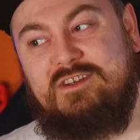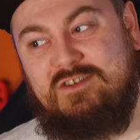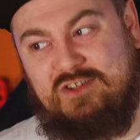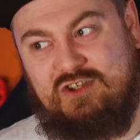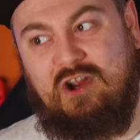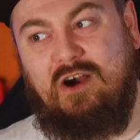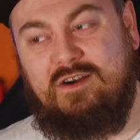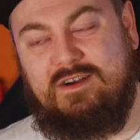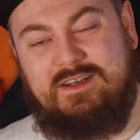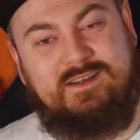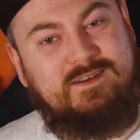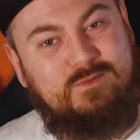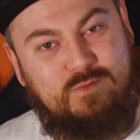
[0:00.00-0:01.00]
stuck
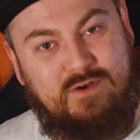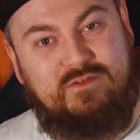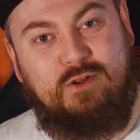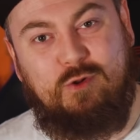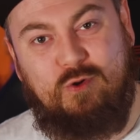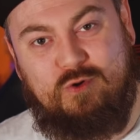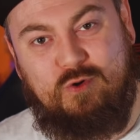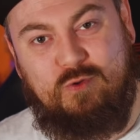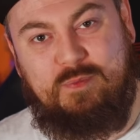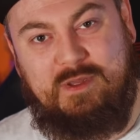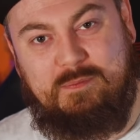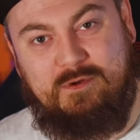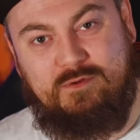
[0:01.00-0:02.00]
with the local
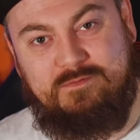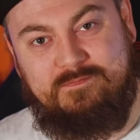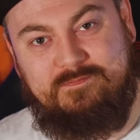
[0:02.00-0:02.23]
people.